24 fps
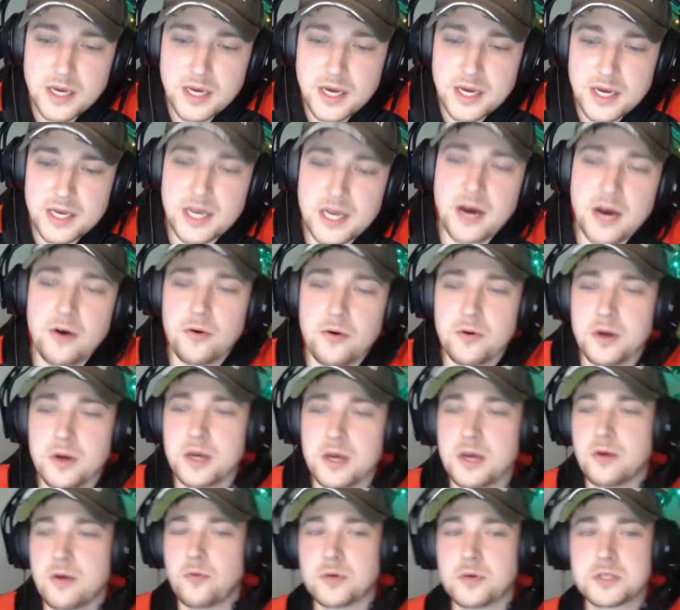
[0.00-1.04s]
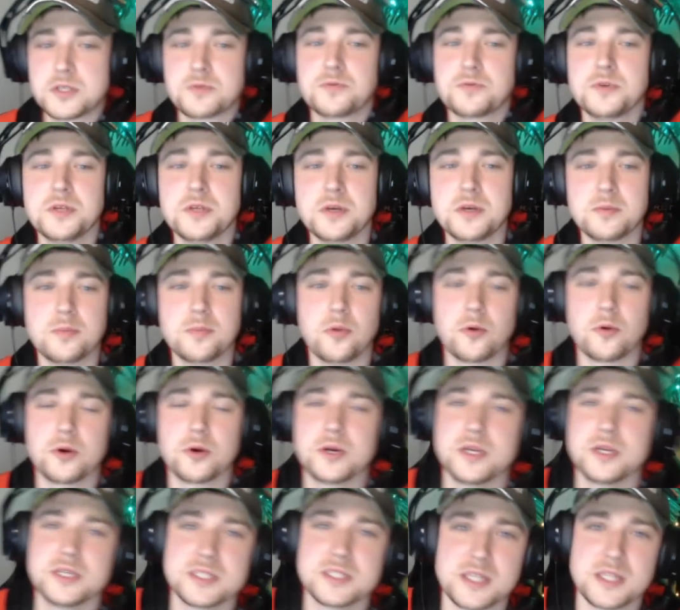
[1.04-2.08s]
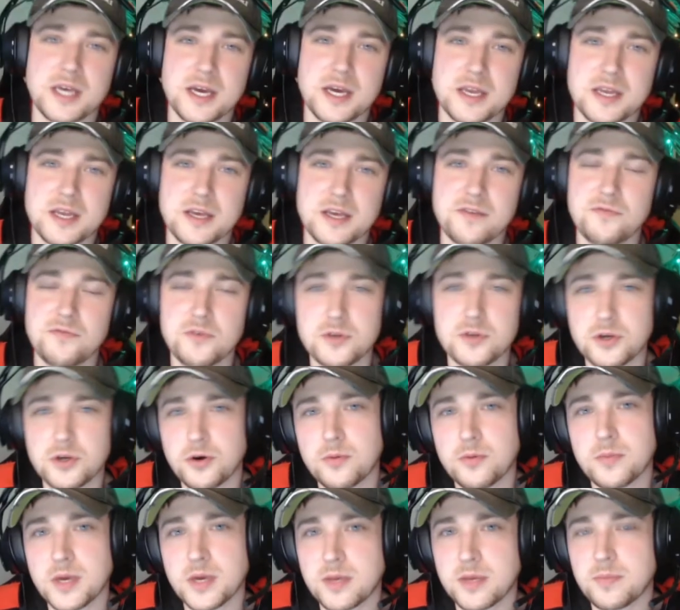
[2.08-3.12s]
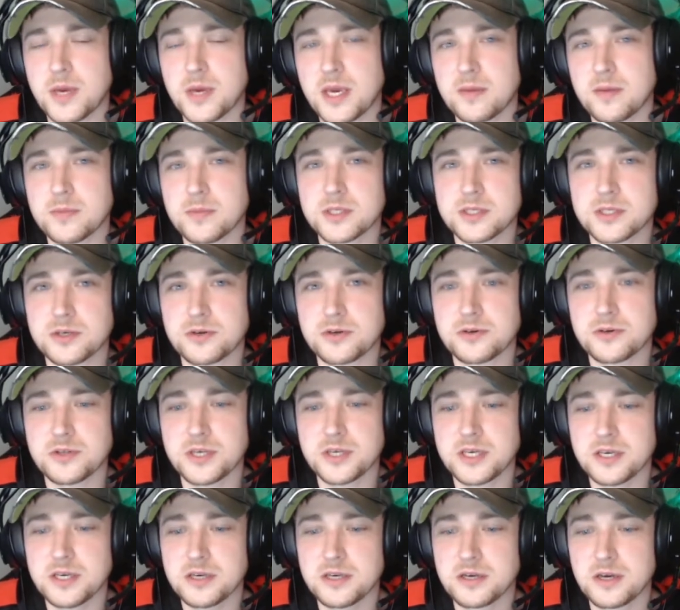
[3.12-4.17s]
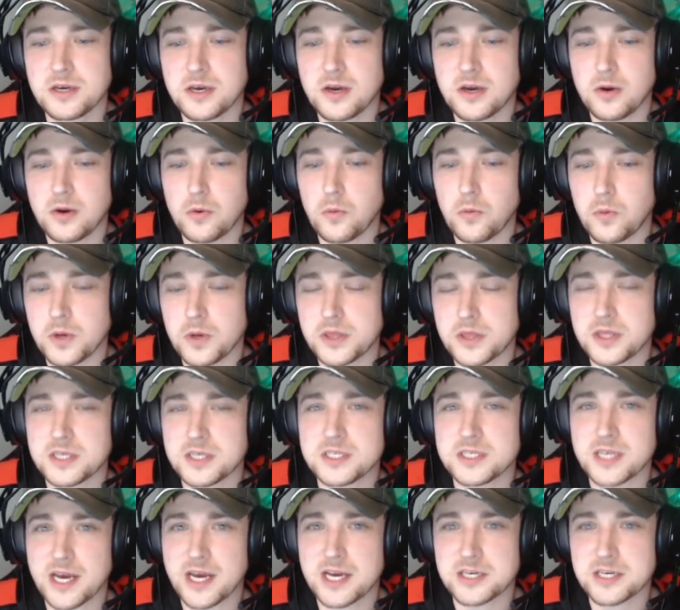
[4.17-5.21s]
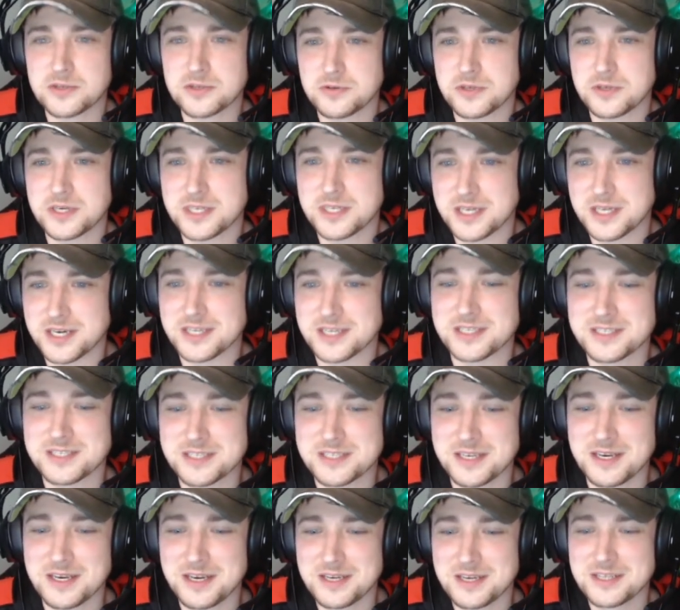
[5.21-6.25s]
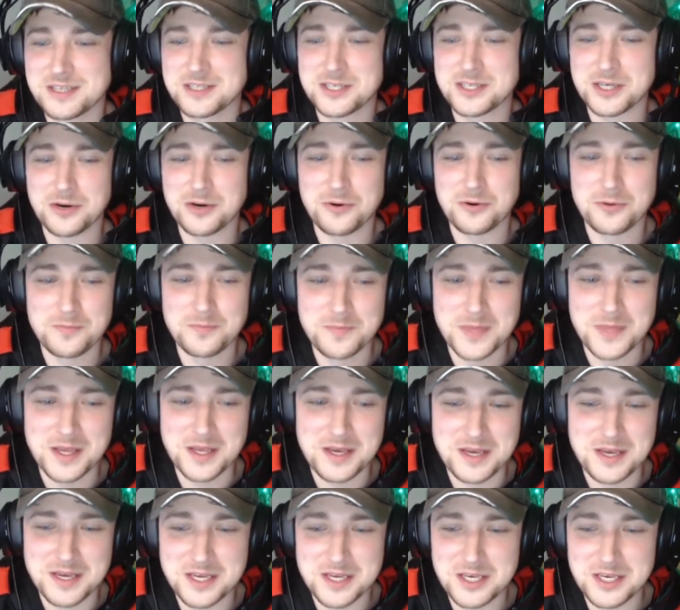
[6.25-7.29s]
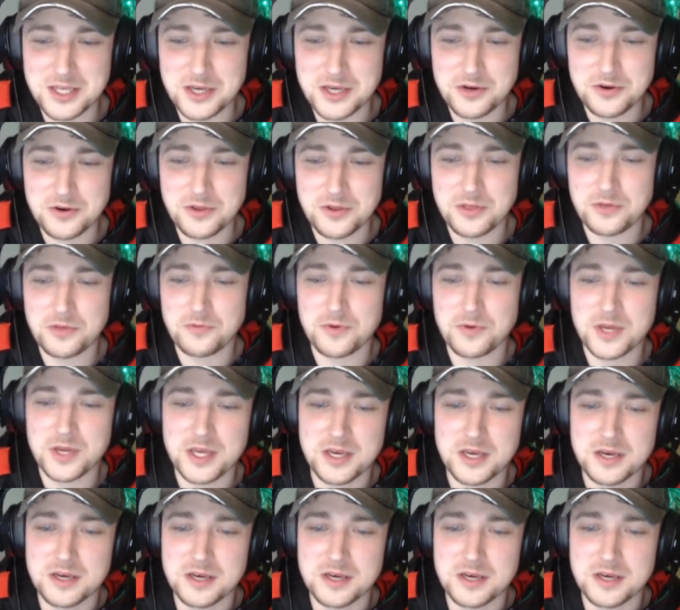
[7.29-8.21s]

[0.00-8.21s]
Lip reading: Now, what's really important is that if you don't make payments early, what this actually does. So in year 3,